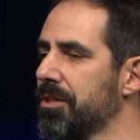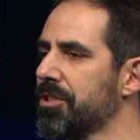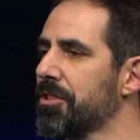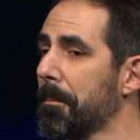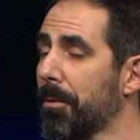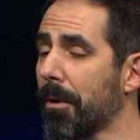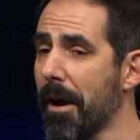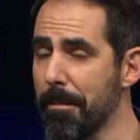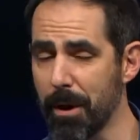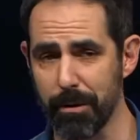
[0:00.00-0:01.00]
This is the
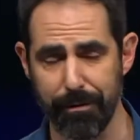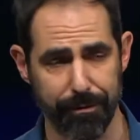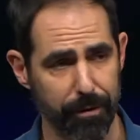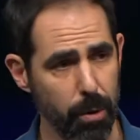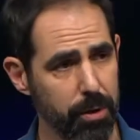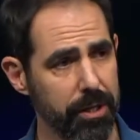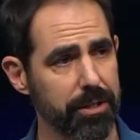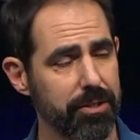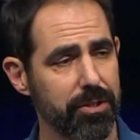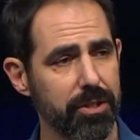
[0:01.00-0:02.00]
primary
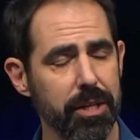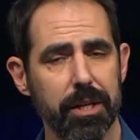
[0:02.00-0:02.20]
focus